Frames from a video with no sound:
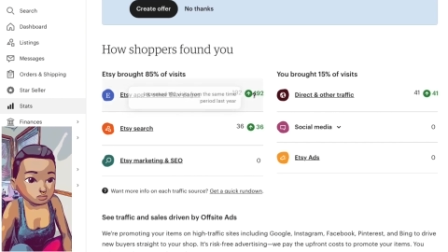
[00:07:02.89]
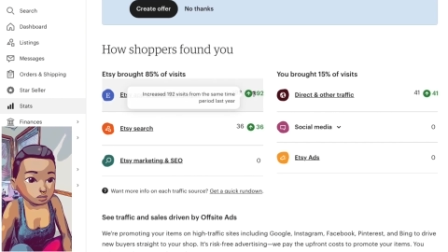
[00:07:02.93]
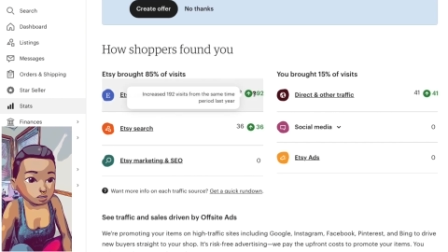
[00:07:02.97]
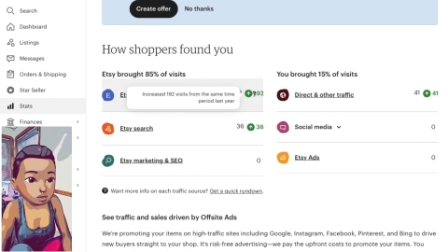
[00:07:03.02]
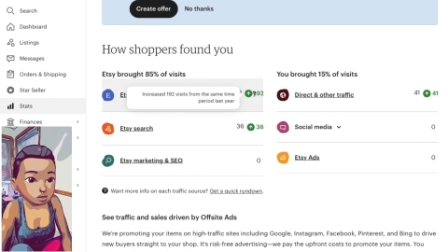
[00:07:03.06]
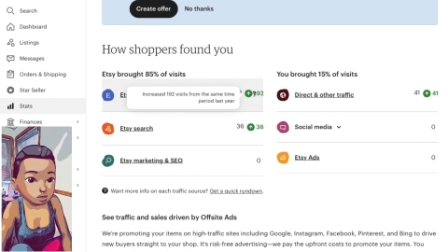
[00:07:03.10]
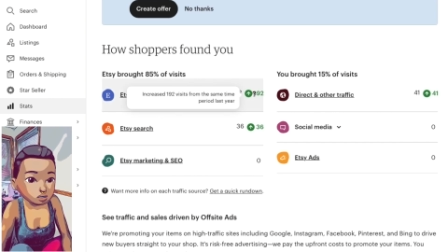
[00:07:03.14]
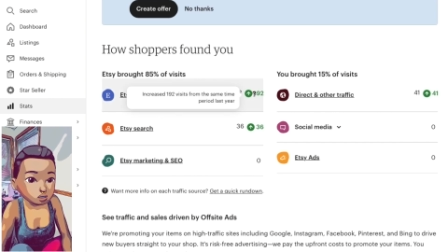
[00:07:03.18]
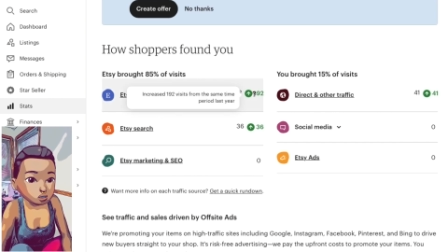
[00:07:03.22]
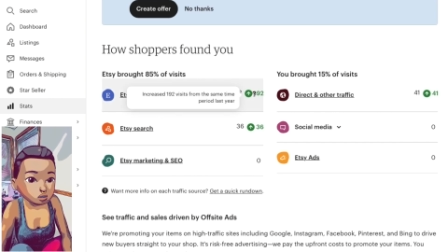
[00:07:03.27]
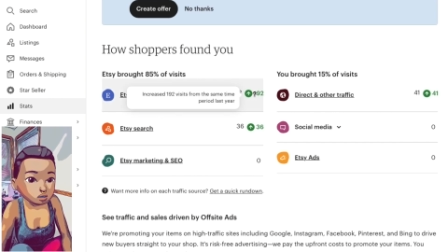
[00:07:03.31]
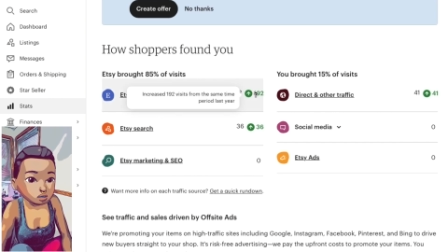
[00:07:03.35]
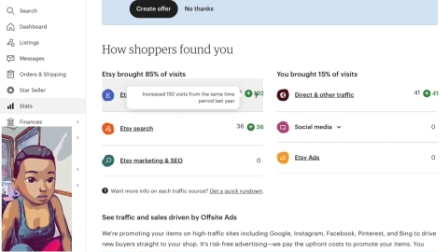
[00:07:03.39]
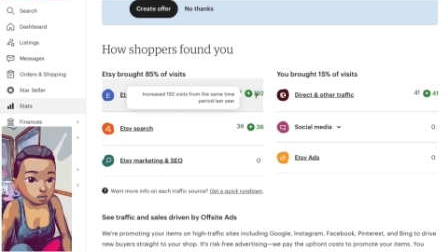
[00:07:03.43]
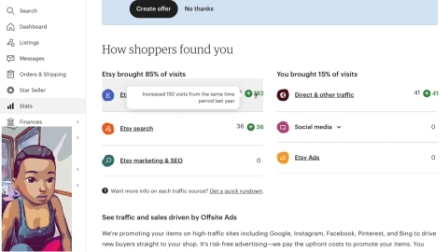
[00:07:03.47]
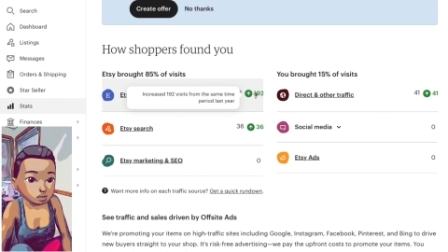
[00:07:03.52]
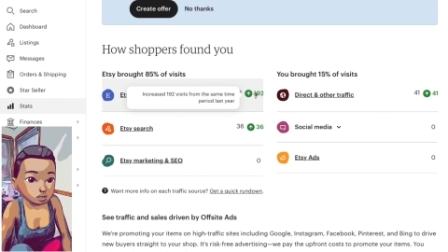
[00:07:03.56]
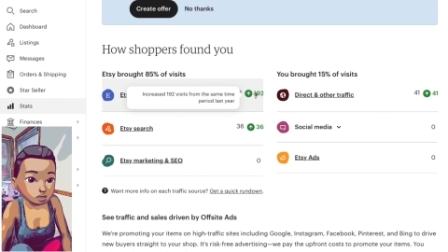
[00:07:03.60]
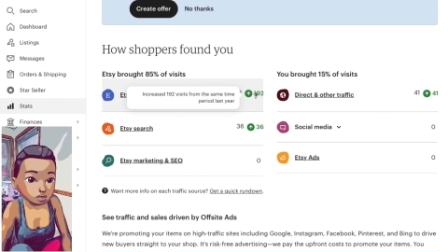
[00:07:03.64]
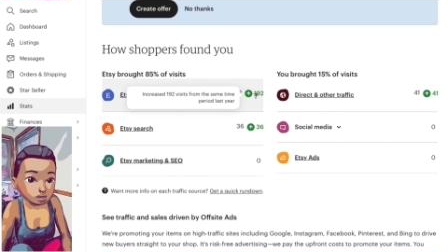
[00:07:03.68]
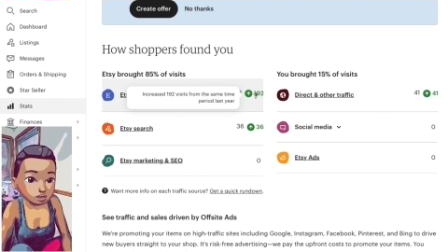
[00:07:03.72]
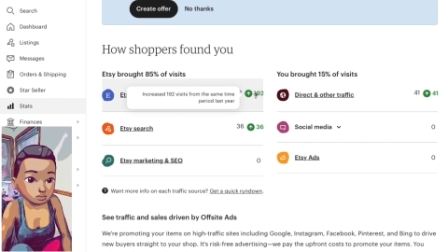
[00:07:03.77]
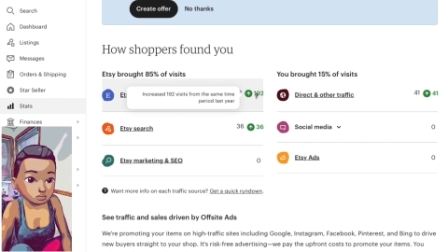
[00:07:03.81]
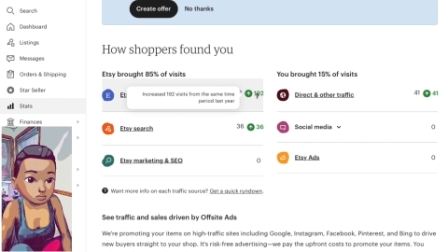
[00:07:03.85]

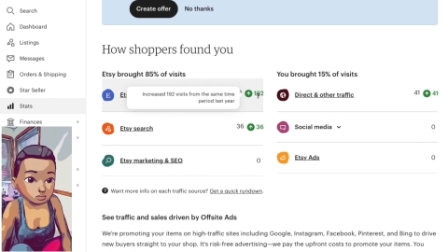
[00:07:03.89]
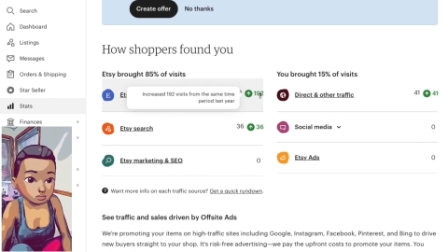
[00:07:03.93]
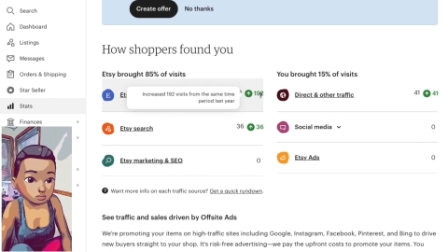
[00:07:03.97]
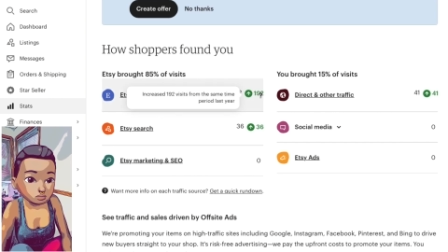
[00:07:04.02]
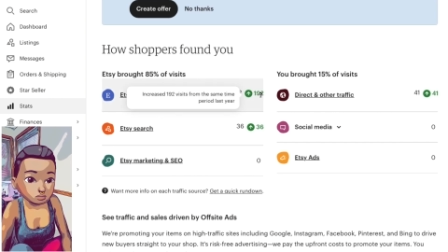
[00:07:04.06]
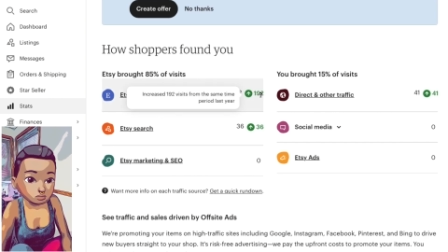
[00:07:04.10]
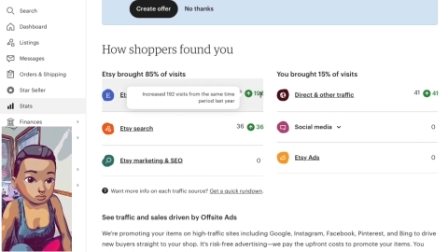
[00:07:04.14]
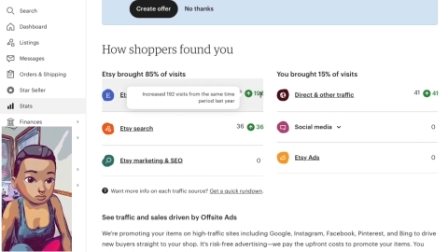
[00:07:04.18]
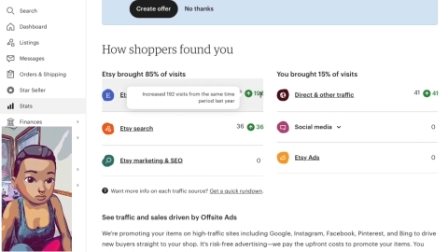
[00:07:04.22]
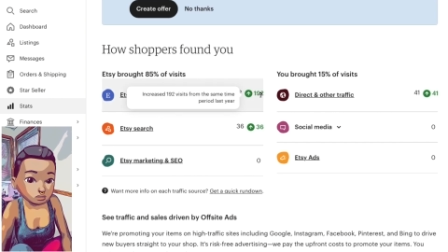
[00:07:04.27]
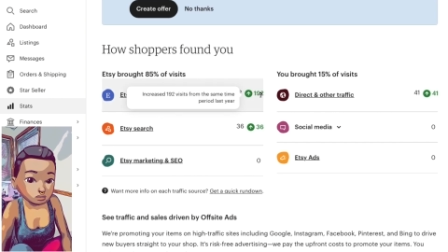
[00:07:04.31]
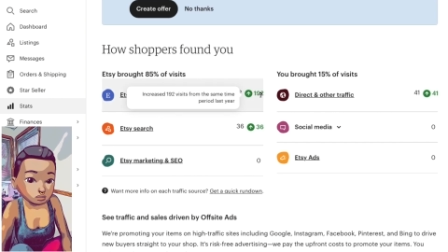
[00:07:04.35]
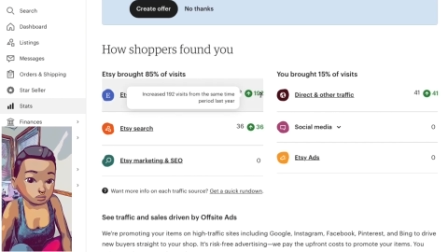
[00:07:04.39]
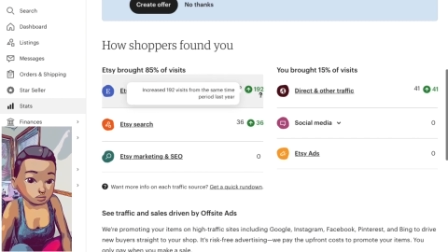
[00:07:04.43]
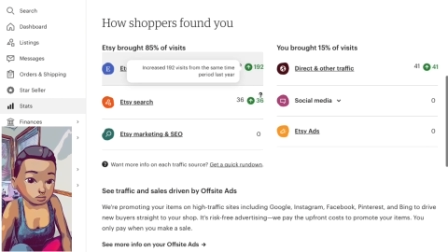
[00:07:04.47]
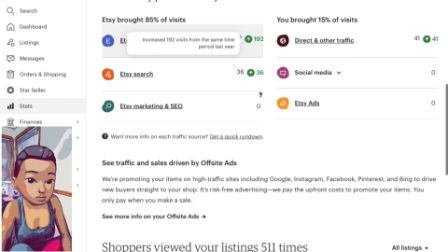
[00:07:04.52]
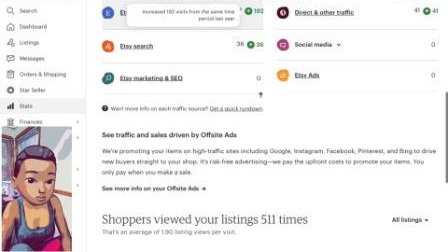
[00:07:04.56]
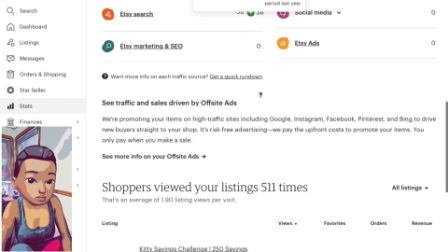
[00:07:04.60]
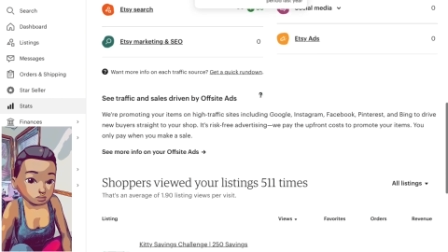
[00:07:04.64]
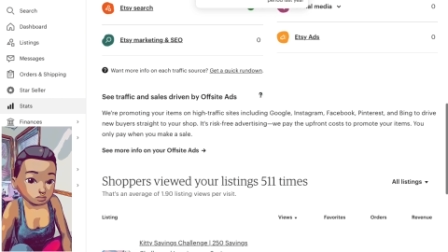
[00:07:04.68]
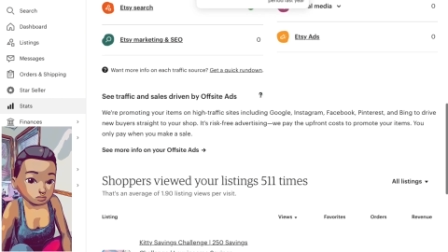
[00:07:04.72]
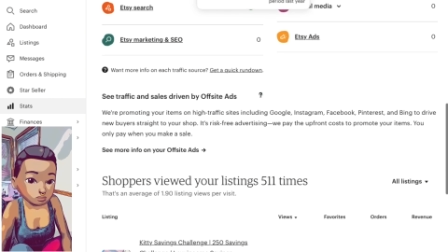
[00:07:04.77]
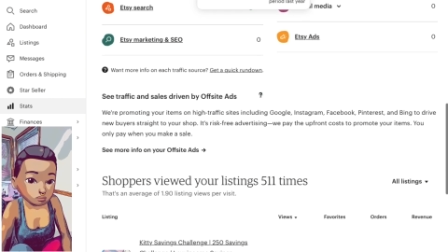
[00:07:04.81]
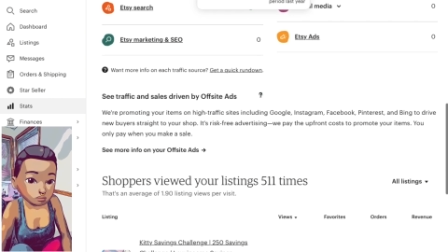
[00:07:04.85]
192
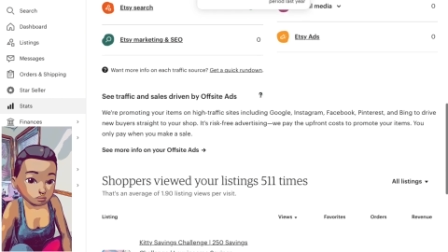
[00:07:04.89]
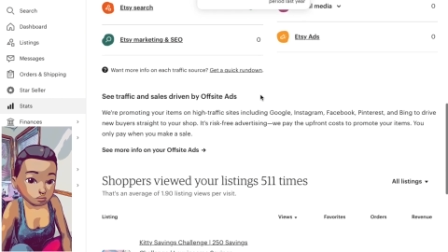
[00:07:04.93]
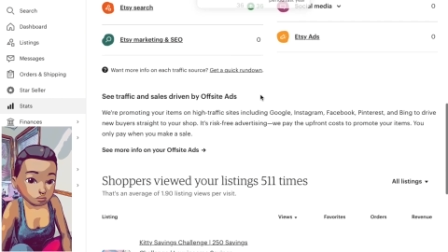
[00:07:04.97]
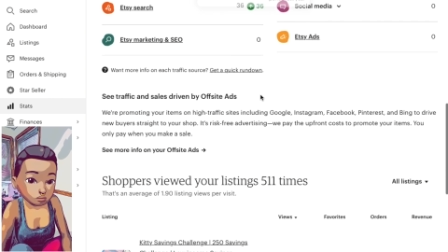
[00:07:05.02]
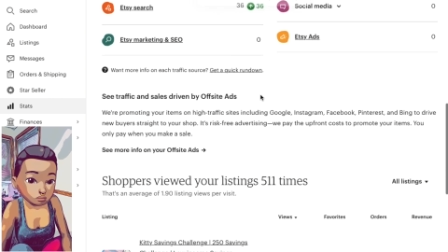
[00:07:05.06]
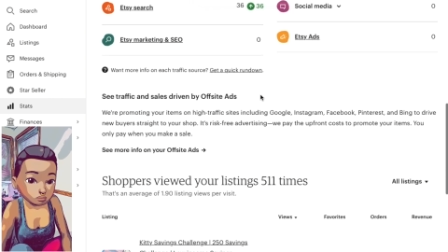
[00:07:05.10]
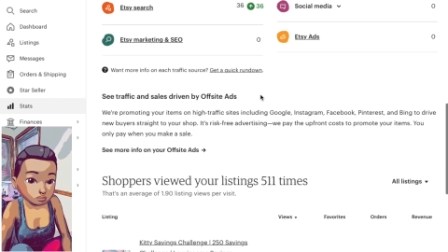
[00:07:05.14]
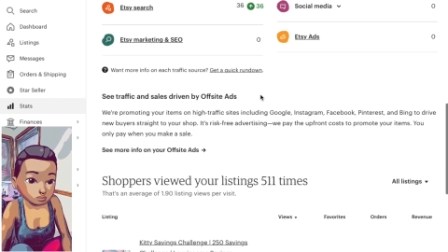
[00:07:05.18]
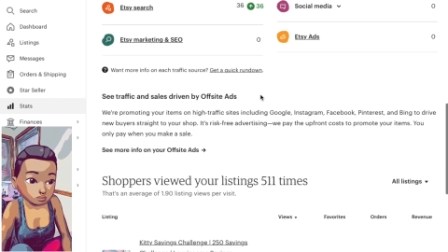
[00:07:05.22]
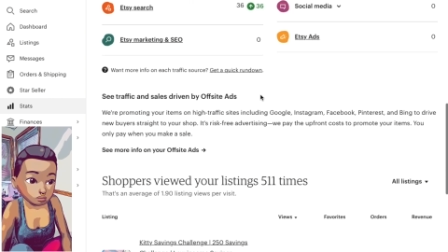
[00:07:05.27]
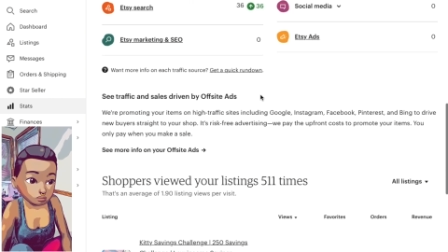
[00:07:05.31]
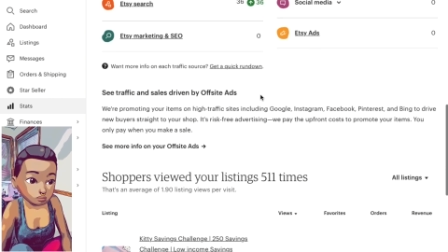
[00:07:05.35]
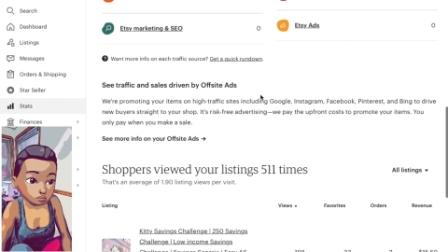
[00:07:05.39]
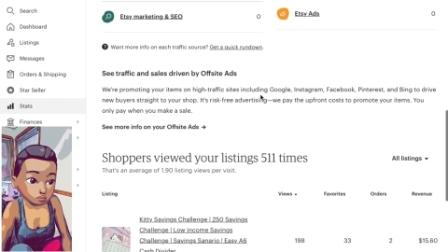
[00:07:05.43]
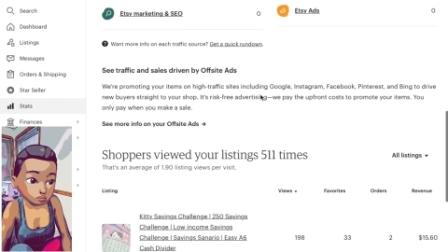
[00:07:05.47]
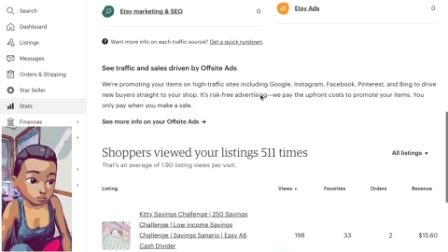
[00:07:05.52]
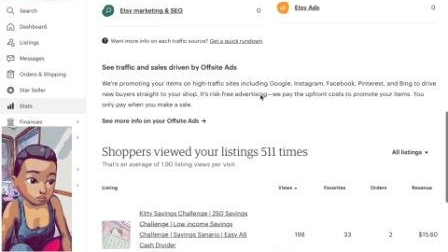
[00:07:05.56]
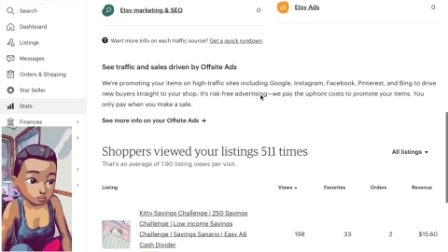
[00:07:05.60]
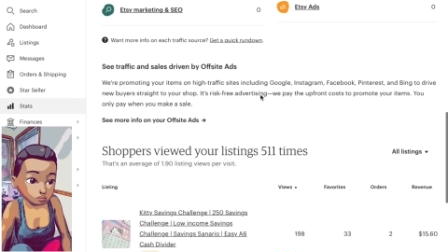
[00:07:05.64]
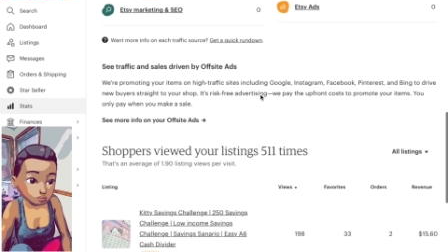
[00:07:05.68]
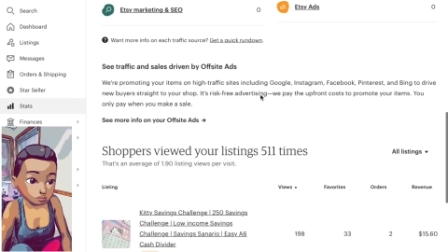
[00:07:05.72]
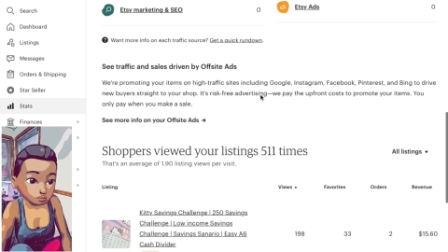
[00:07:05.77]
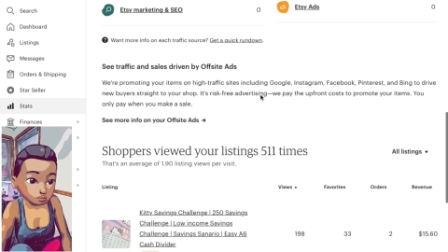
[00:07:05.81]
visits from those people.